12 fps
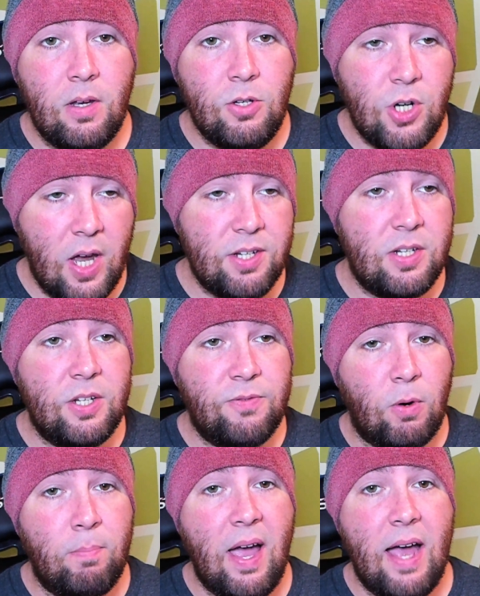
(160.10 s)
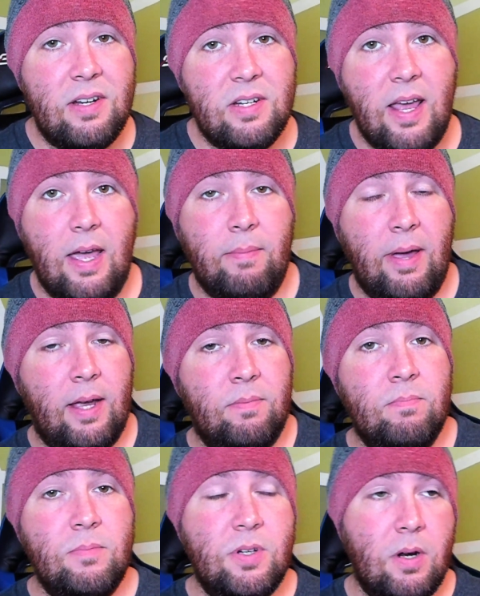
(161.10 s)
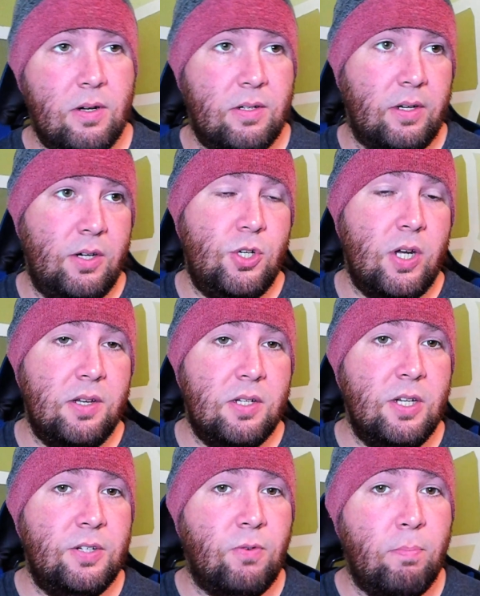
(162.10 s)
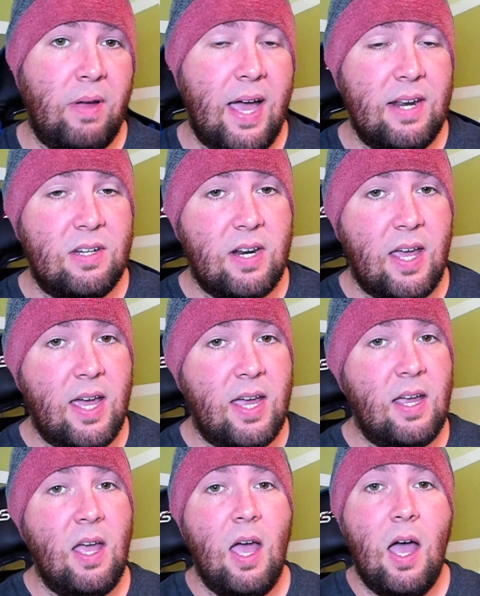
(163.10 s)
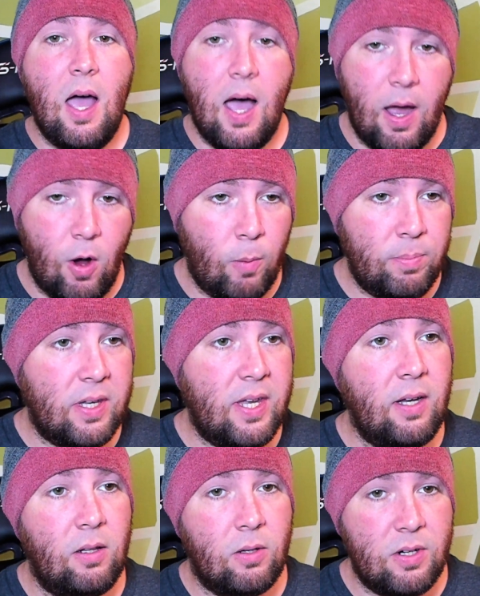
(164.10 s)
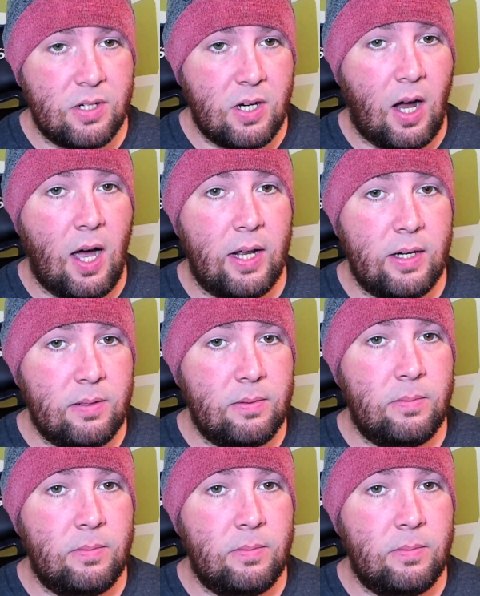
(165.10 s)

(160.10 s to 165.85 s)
justice for Pat Stay, man. Seriously, justice for Pat Stay. I hope the killer is caught.